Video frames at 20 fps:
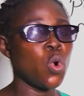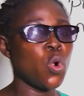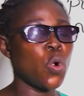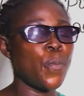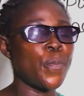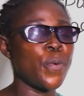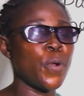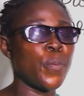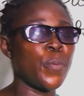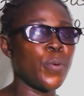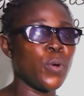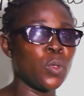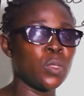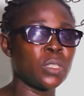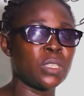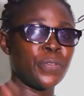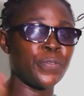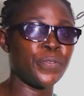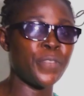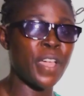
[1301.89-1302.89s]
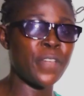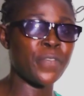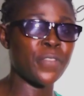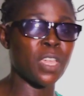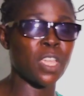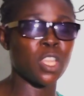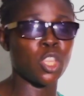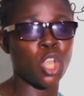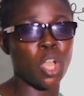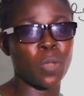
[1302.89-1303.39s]
who proposed the
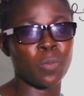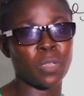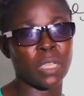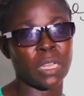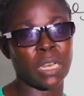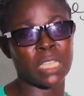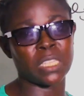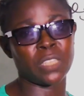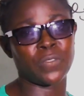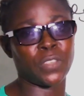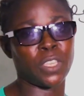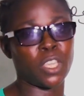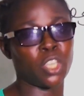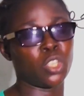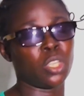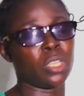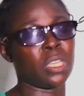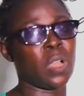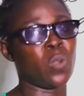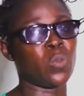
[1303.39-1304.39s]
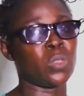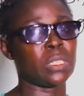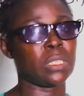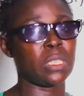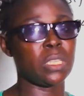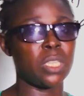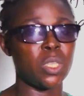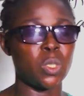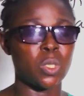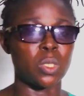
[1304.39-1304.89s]
5 kingdom classification that we
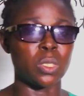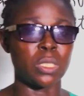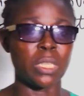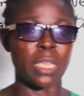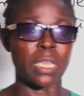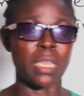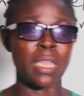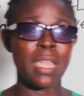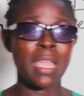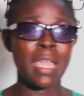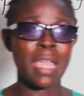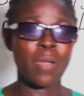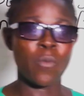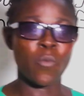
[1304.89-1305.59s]
still use today.